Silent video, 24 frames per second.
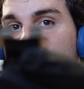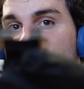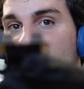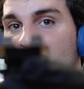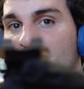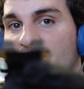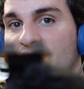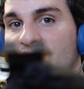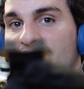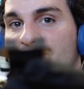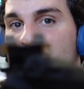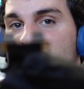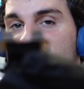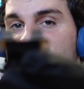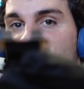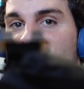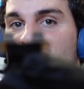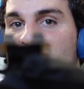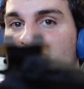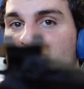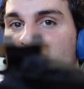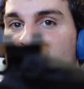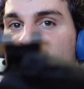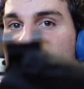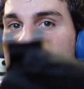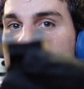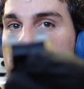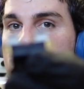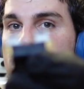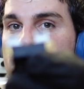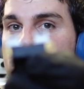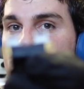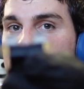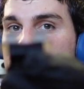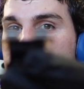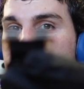um, side of it where you
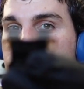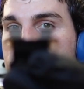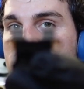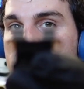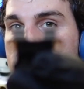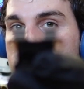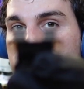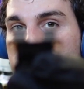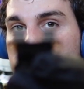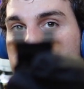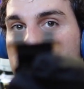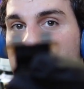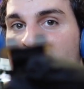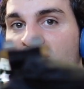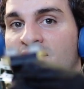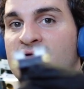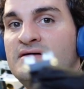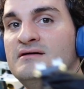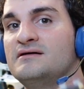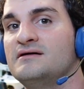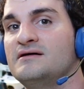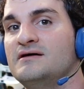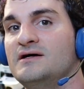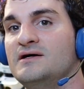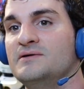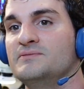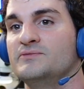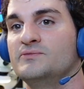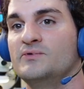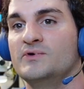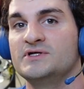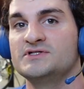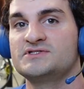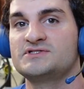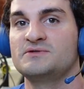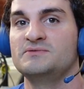do plug it in. Um,
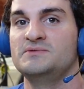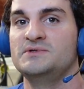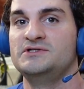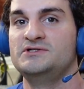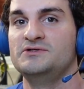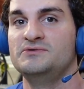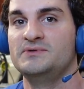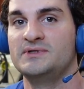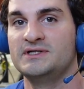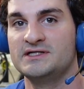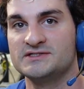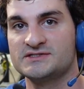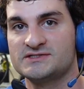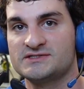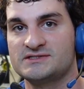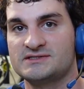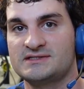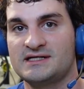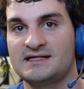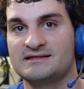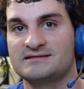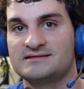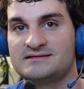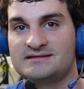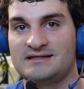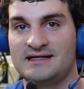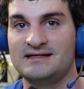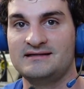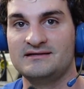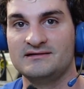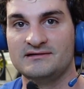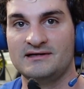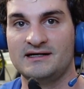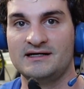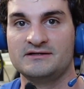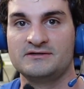what it's going to be doing is that data
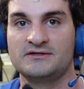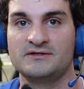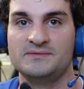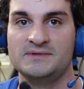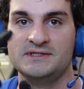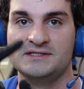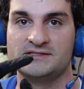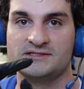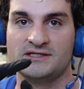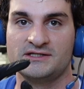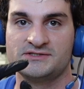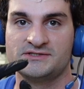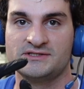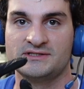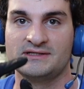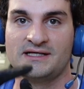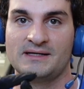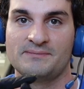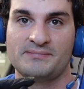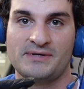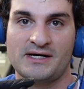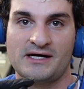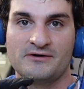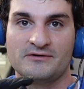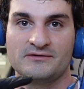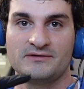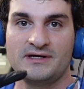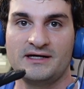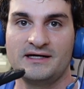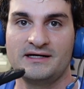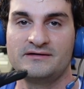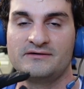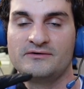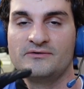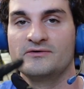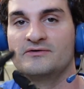line could be touching that power
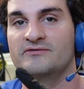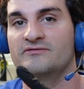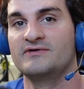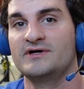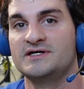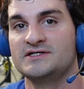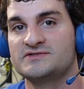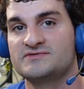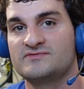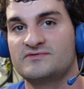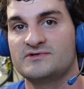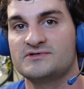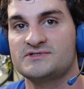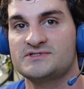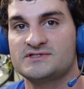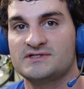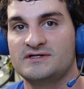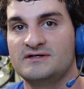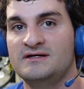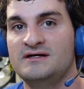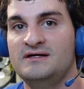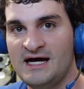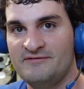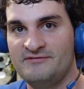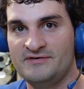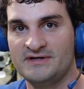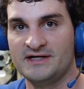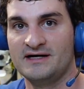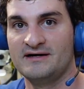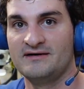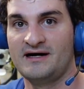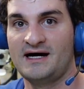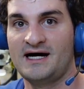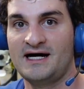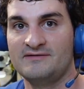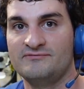line, or vice versa. Having a
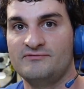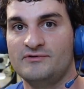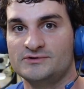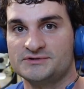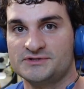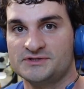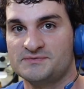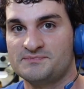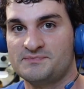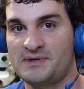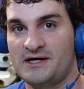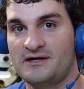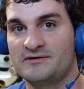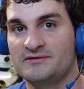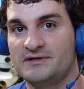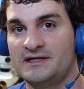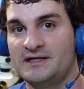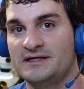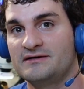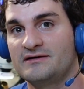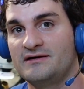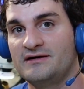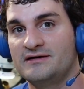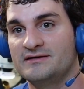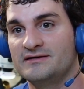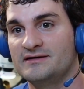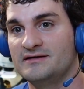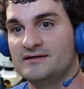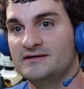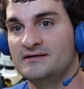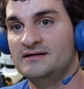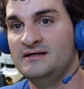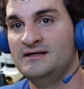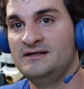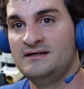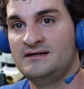high voltage power line on
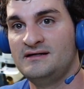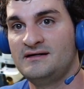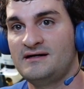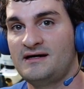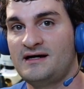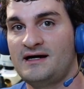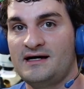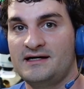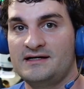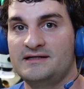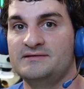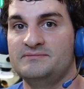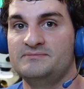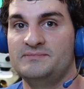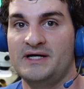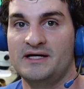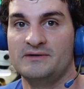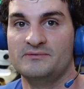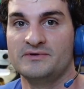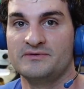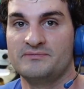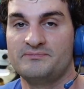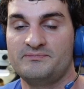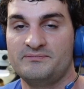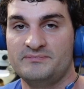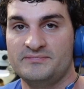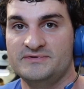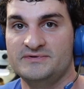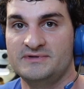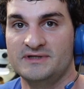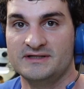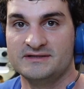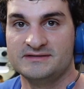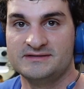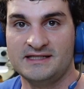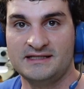a high bandwidth
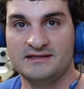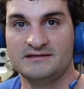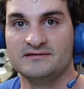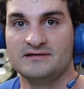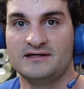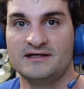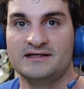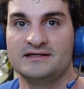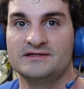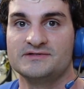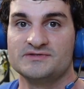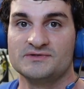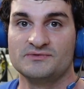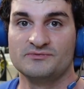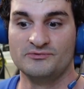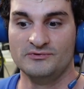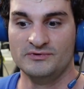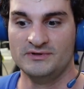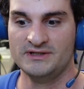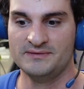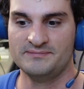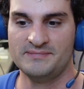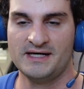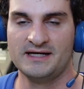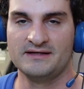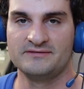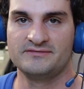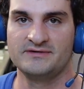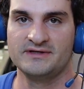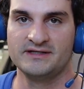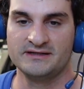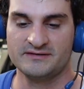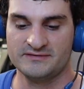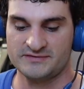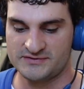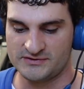uh, data line is a really bad
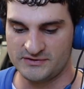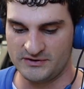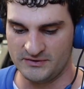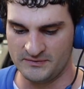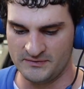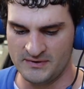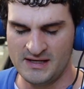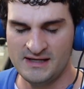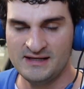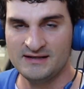thing. So